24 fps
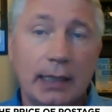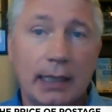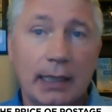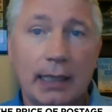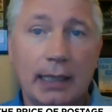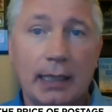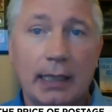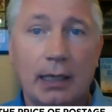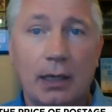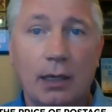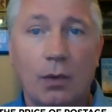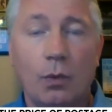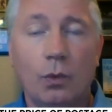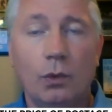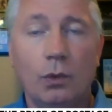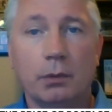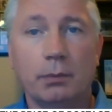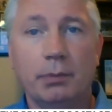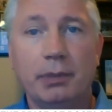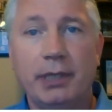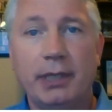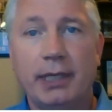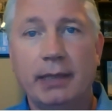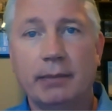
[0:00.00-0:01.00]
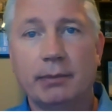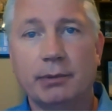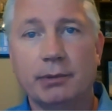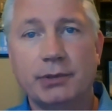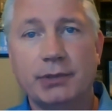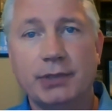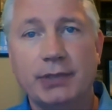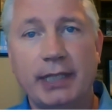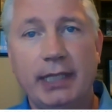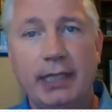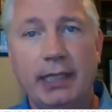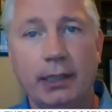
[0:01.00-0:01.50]
uh, will be
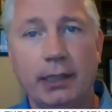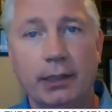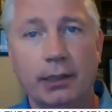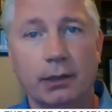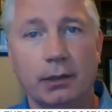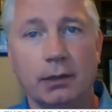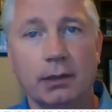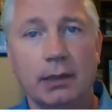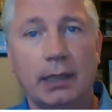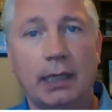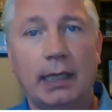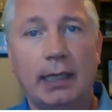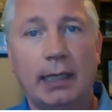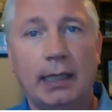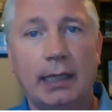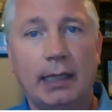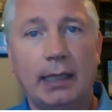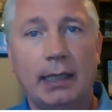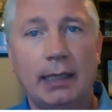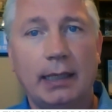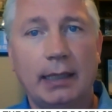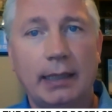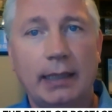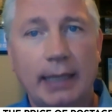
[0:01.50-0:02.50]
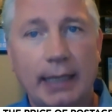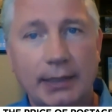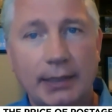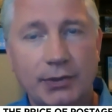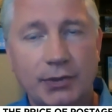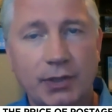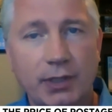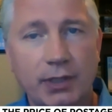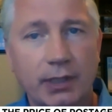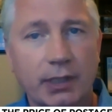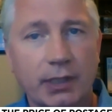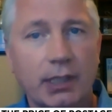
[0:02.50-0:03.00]
able to heal uh,
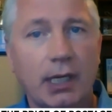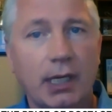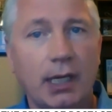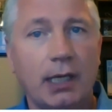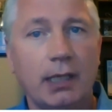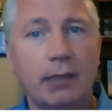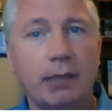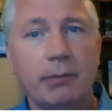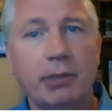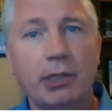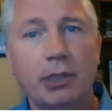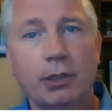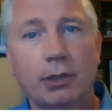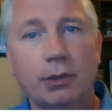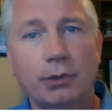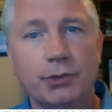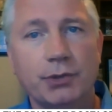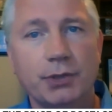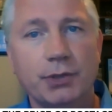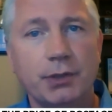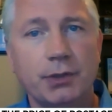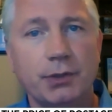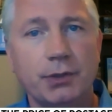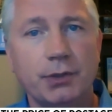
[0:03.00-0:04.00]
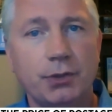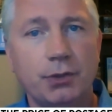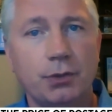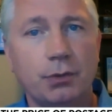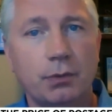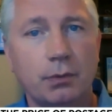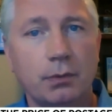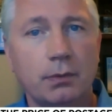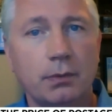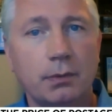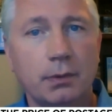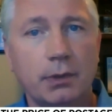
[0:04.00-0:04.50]
as the economy goes
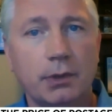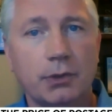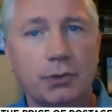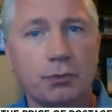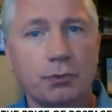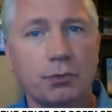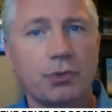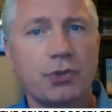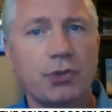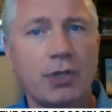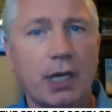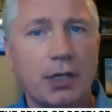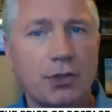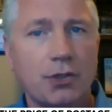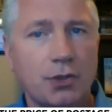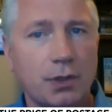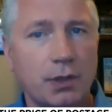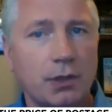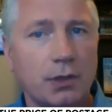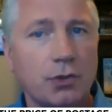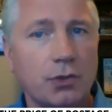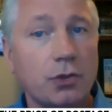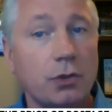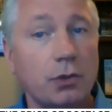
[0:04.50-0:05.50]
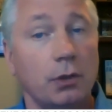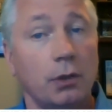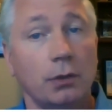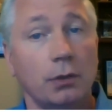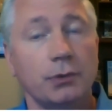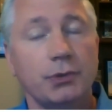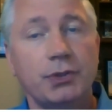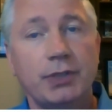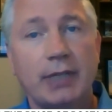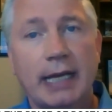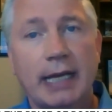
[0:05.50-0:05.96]
into this recession and slows